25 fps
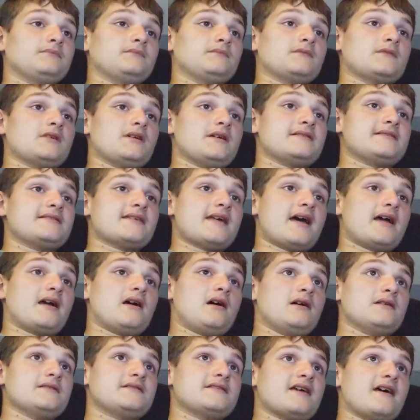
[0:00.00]
A sag
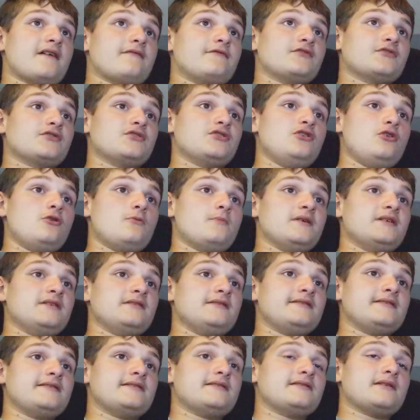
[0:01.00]
hunts after
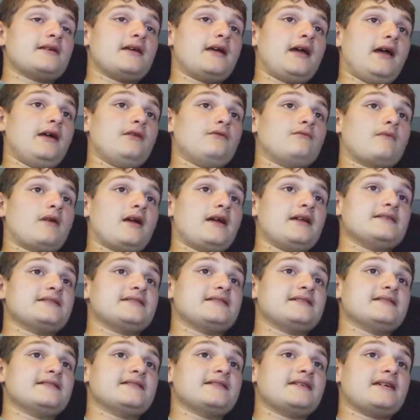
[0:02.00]
humans and rains
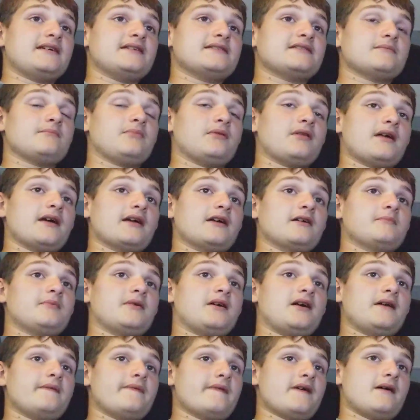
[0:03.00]
disease and plague
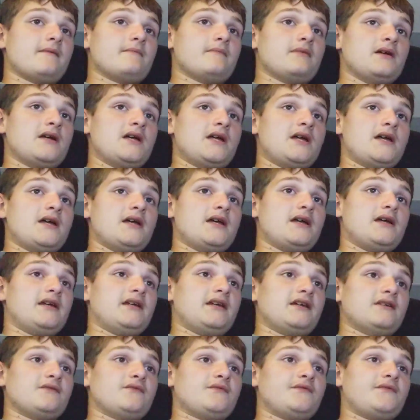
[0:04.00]
upon them.
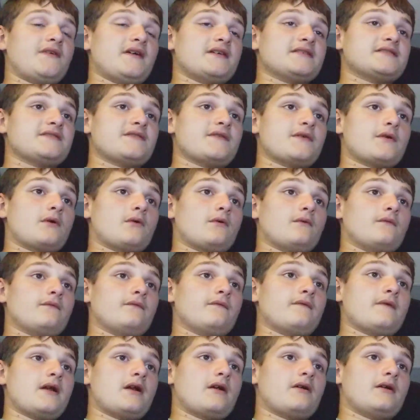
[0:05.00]
He infests their
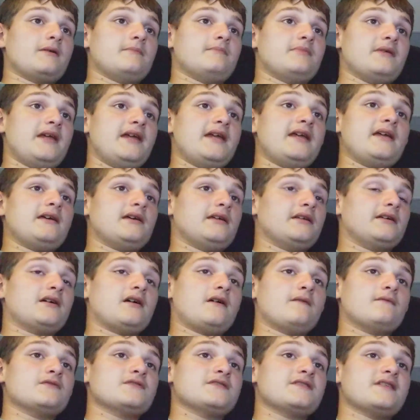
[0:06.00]
very being and
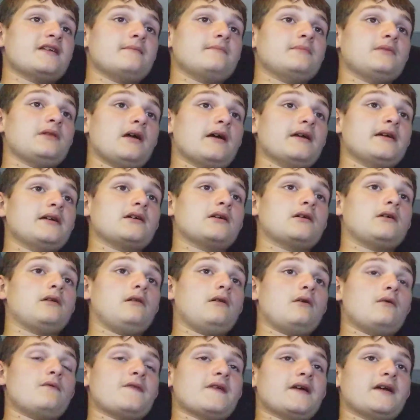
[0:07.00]
covers them like
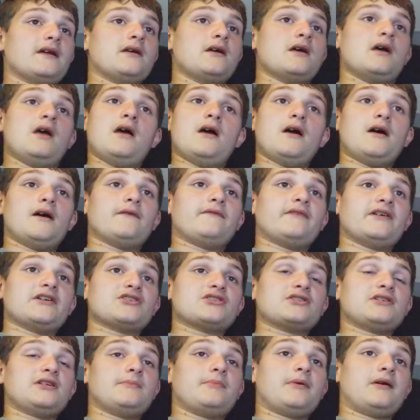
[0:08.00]
clothing,
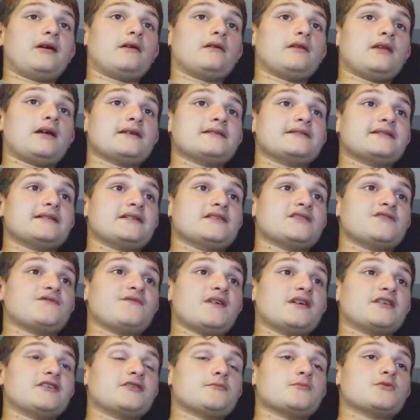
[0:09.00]
eventually paralyzing his
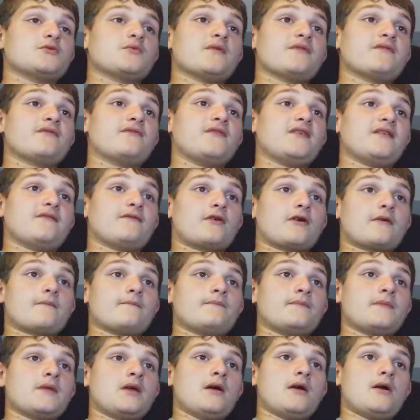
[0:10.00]
victims with fever.
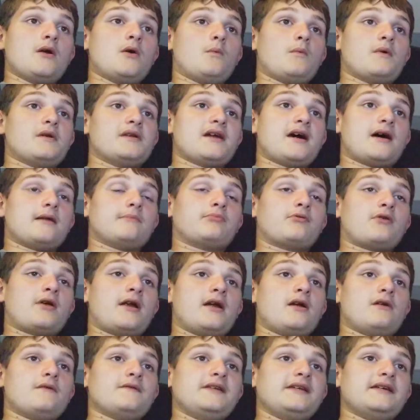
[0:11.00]
When not
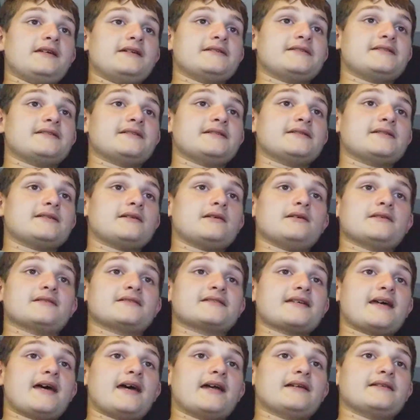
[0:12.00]
preying on the innocent, a
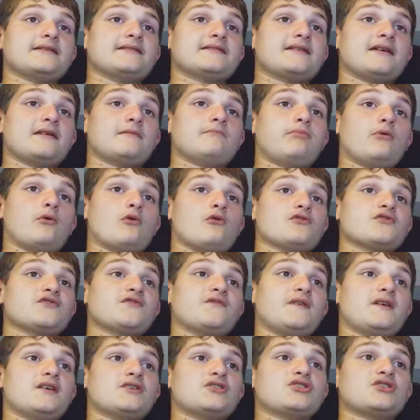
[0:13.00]
sag instead boils
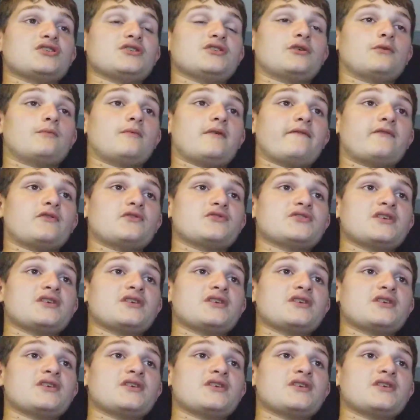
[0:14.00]
fish in their rivers